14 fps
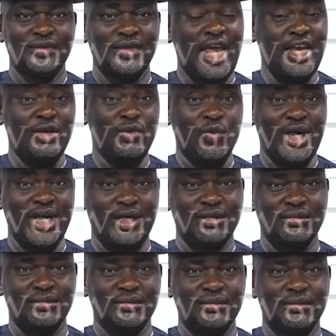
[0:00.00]
anywhere,
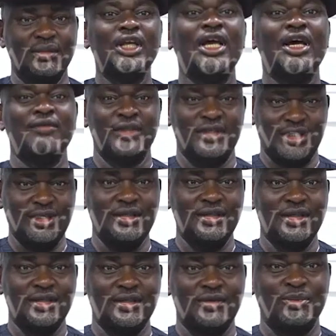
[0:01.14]
they have
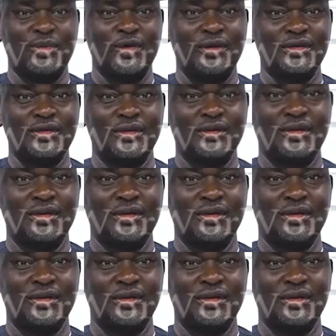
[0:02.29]
intelligence report.